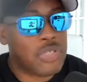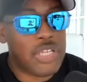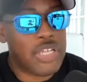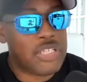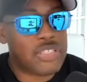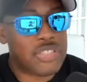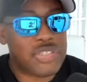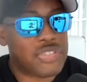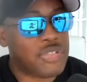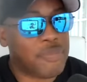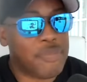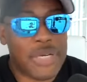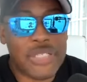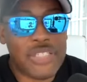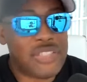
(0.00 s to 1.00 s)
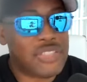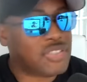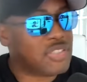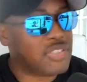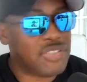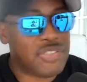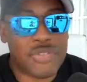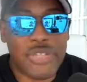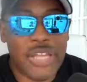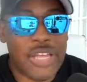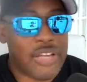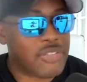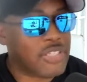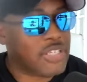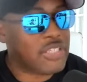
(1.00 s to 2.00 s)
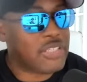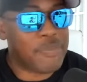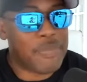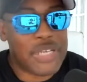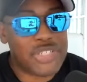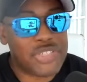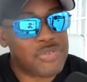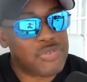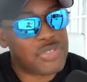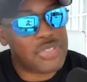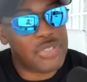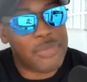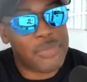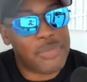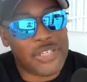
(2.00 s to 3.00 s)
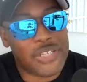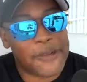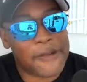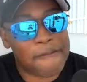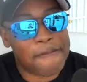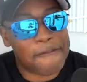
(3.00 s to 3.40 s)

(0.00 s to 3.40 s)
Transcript: it's the money's just, you're not going to get the best use of the money.